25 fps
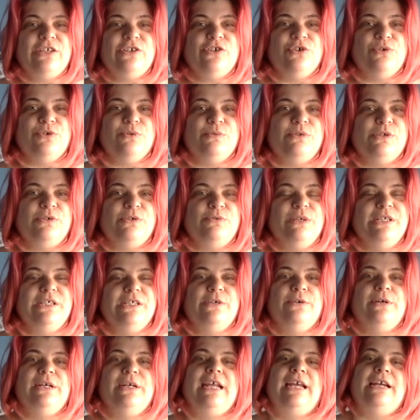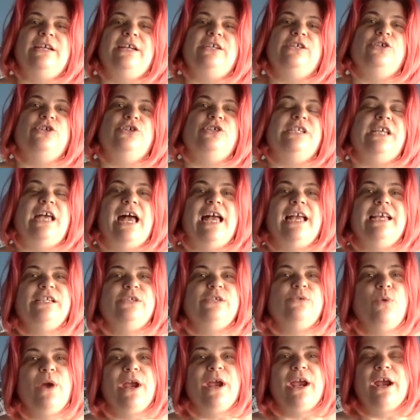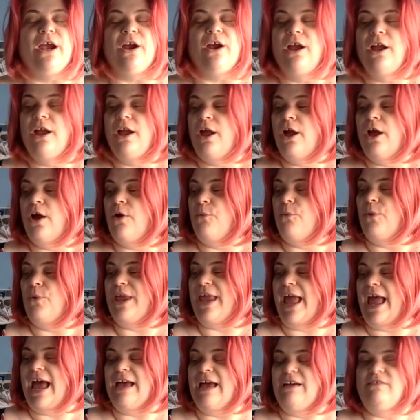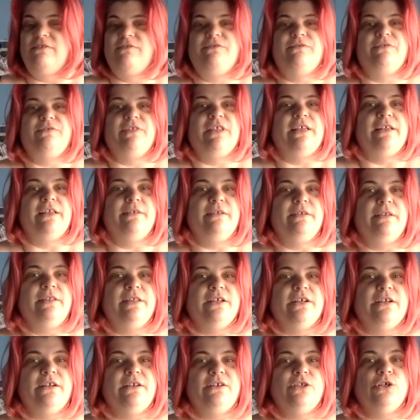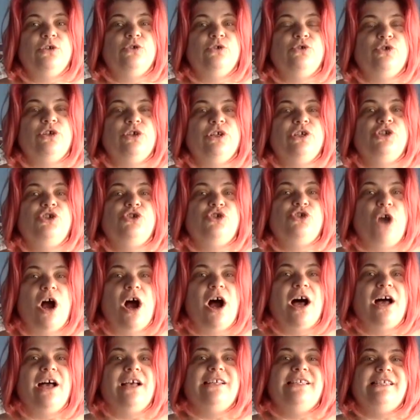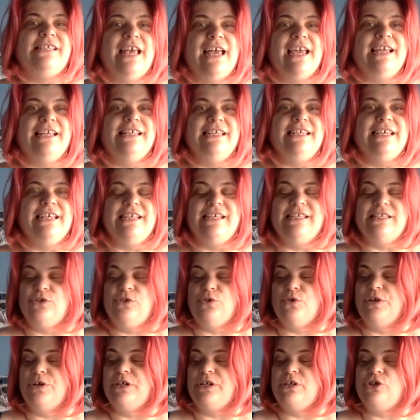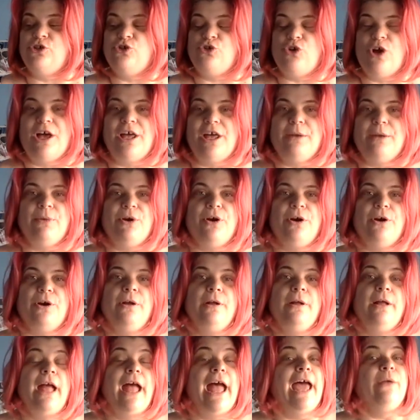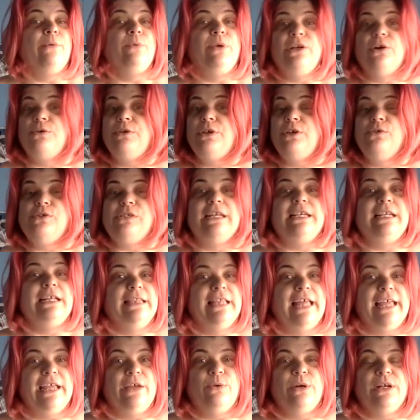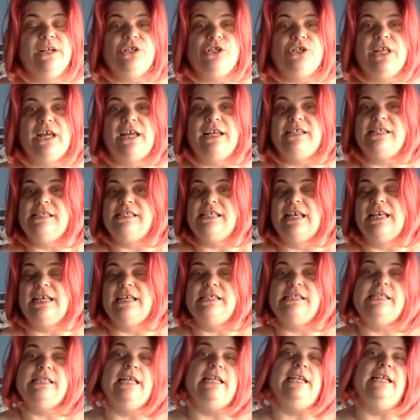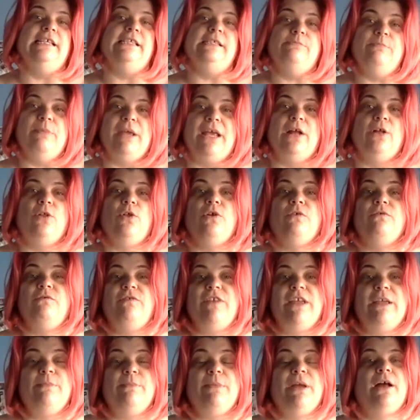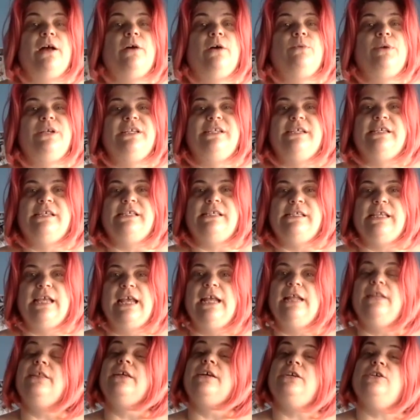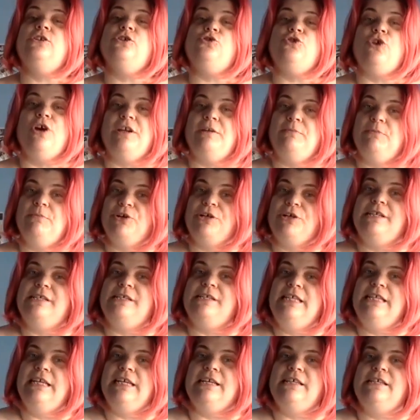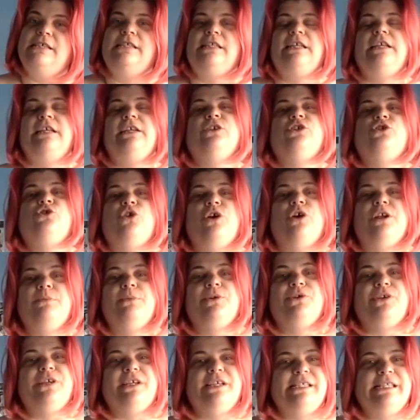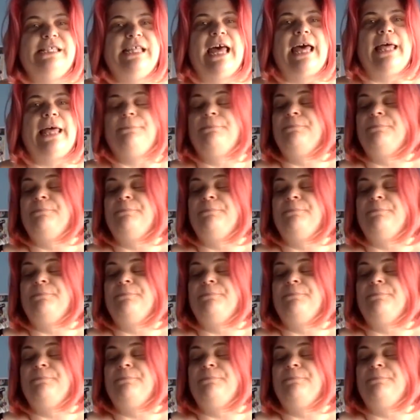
we do an exercise where we have uh, the children draw a scientist or an astronomer, and we don't use any language that says that it's male or female. We just say the astronomer does this, the astronomer does that.